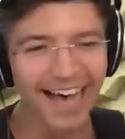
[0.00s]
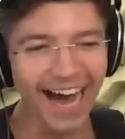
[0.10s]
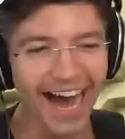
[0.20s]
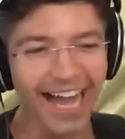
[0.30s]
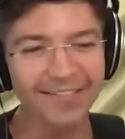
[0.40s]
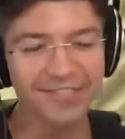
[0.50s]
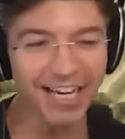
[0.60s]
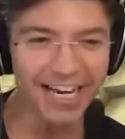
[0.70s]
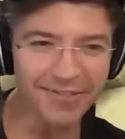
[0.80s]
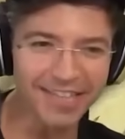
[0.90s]
I have
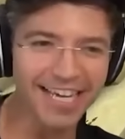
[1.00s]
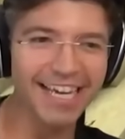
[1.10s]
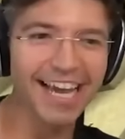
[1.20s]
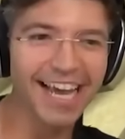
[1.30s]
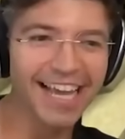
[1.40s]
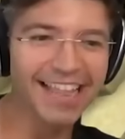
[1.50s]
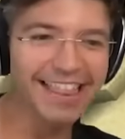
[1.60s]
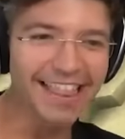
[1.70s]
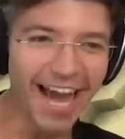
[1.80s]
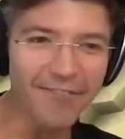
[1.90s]
genuinely
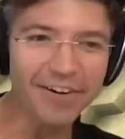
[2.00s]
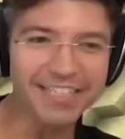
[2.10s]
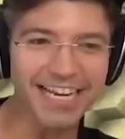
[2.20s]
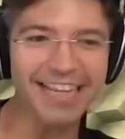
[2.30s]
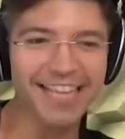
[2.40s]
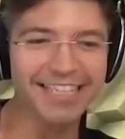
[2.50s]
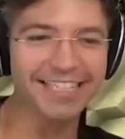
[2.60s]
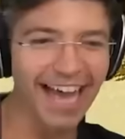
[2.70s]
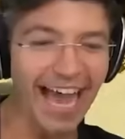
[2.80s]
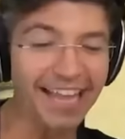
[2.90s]
never seen
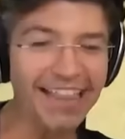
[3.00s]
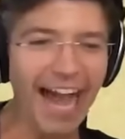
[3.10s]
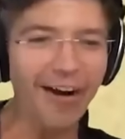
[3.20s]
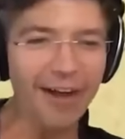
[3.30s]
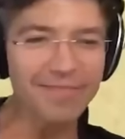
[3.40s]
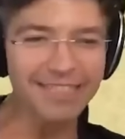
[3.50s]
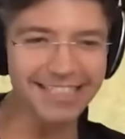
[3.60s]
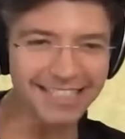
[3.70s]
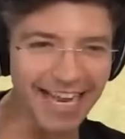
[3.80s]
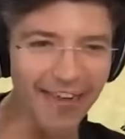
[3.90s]
this. And now I'm
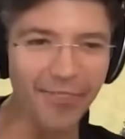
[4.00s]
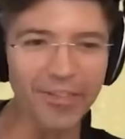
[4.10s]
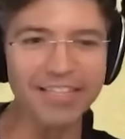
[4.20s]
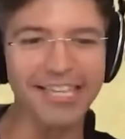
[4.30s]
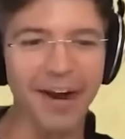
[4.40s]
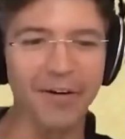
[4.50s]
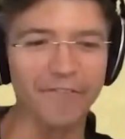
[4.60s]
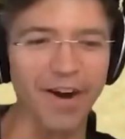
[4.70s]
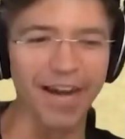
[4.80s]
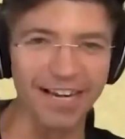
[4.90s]
deathly
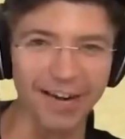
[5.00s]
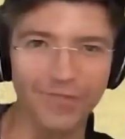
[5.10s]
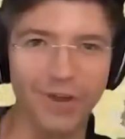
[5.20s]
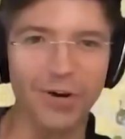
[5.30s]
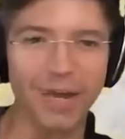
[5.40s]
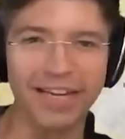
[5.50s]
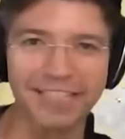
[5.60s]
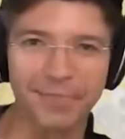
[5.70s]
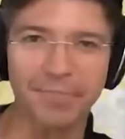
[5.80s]
terrified of termites and